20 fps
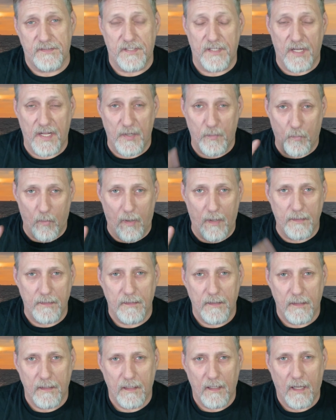today. One,
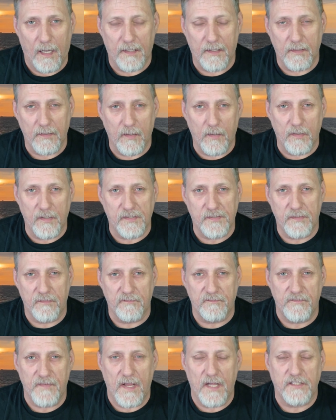I can go to some
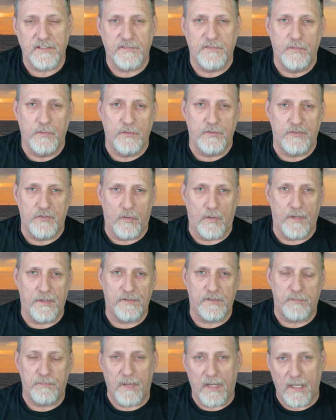fast food joint,
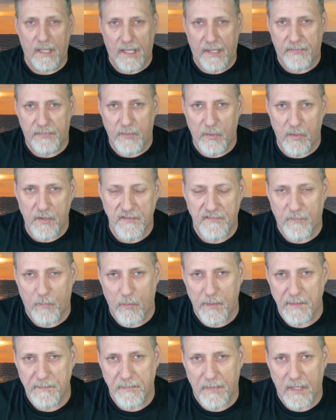spend like
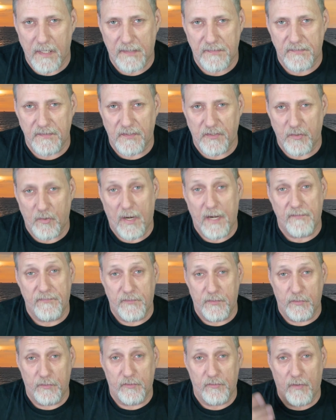30-40 bucks in the
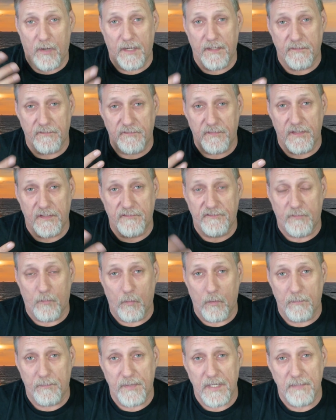drive-thru trying to feed
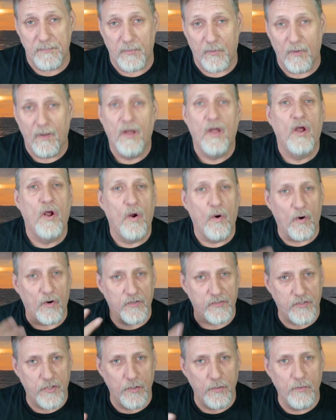4 people. Or
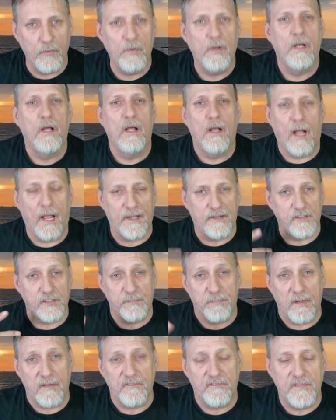two, I can
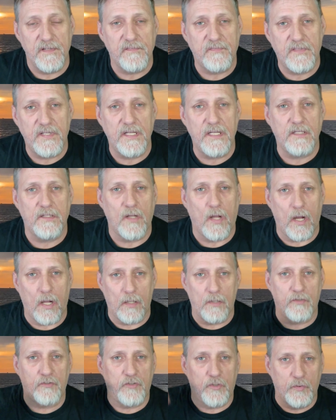spend
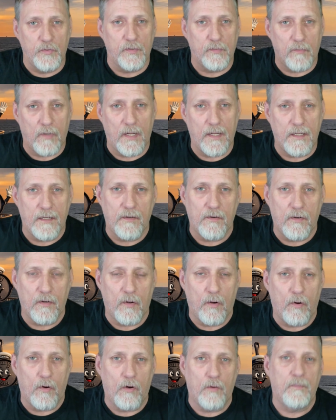$15, do it right here at
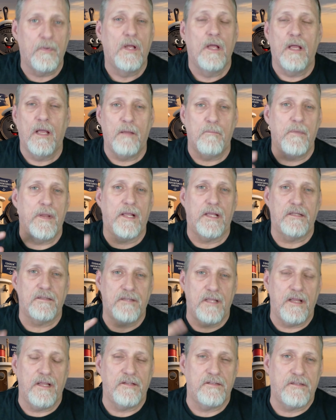home, and make it
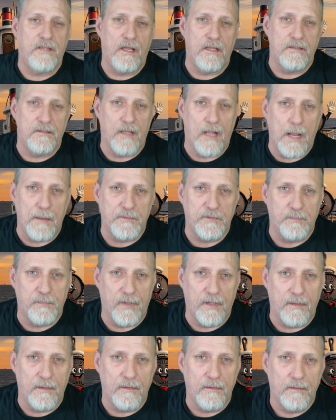taste 10 times
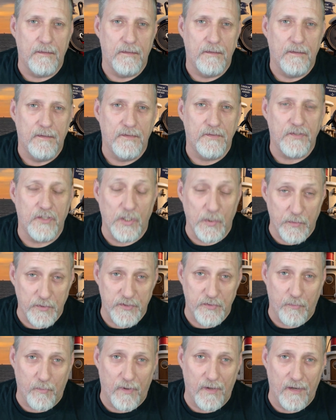better. So you know
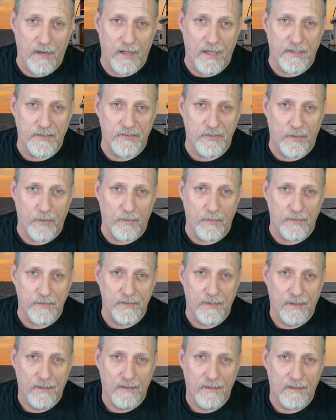which one I chose.
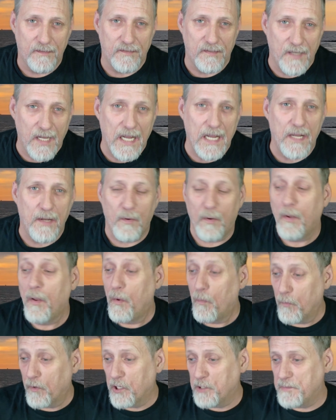Today,
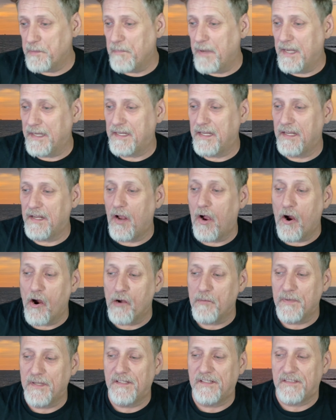we're going to be making
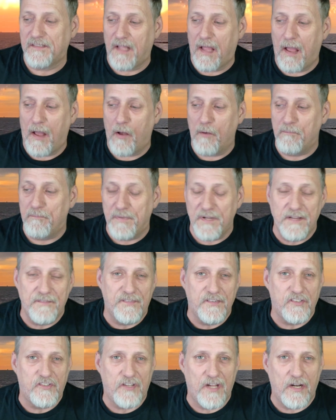Arby style beef
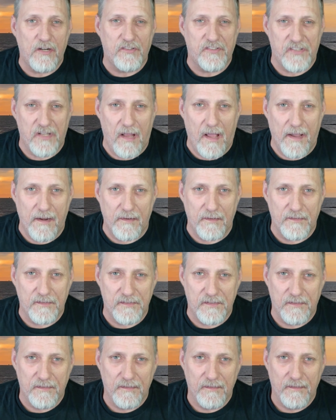and cheddar
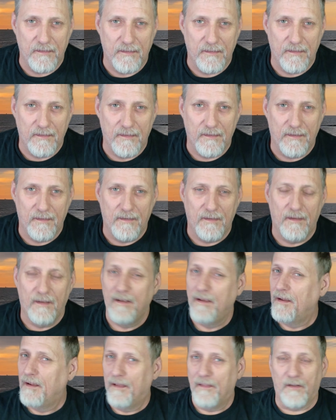sliders.
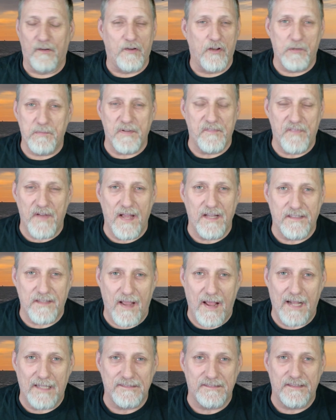They're going to be
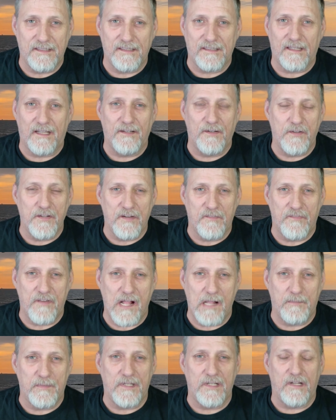fantastic. I know your
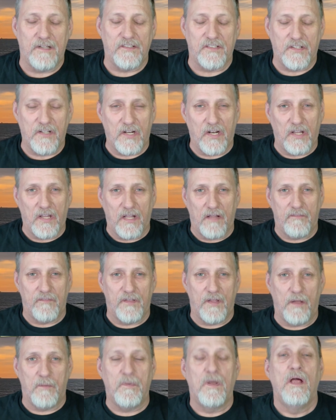family is going to love
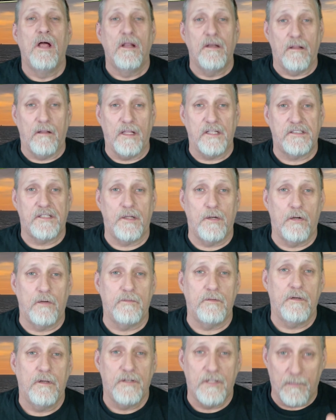them. Now let's head
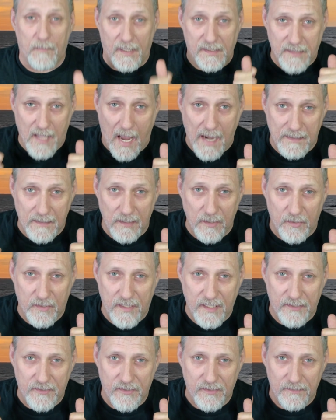over to my tiny little
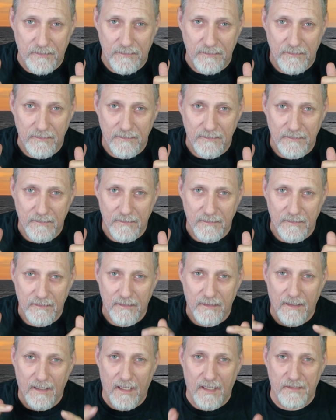kitchen
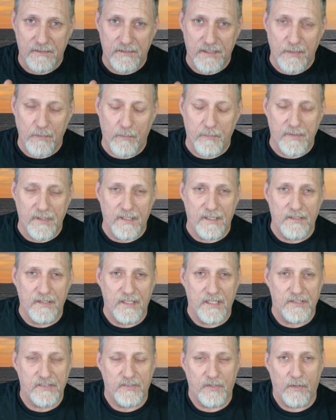and see what we need to
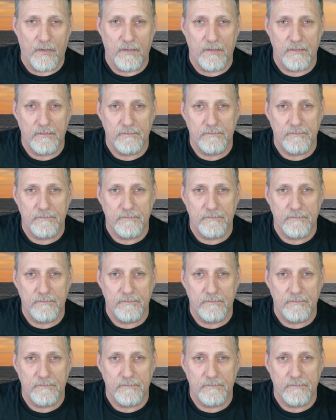get started.